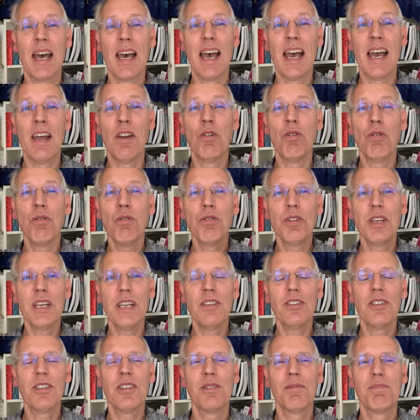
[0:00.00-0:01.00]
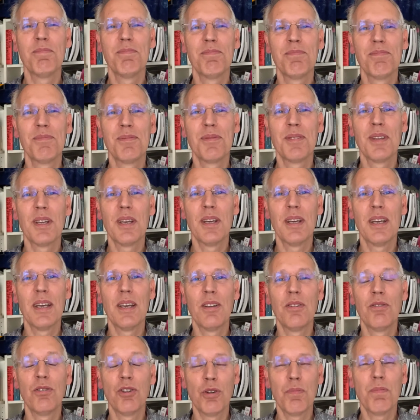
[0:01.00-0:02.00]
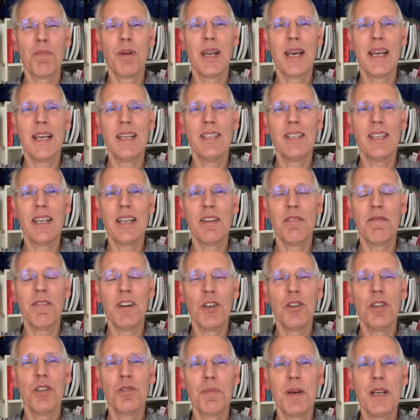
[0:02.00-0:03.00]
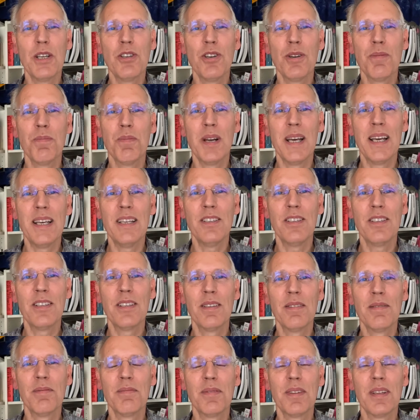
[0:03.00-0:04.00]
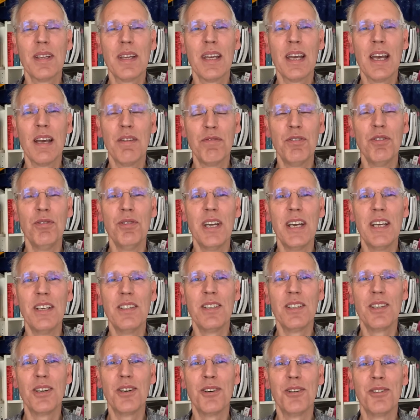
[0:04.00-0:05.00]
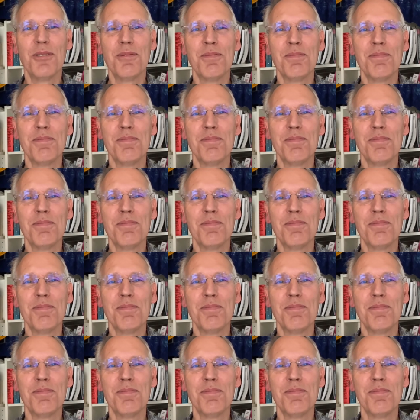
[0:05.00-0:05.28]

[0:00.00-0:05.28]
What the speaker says: And all this took place at a very special place a few days ago.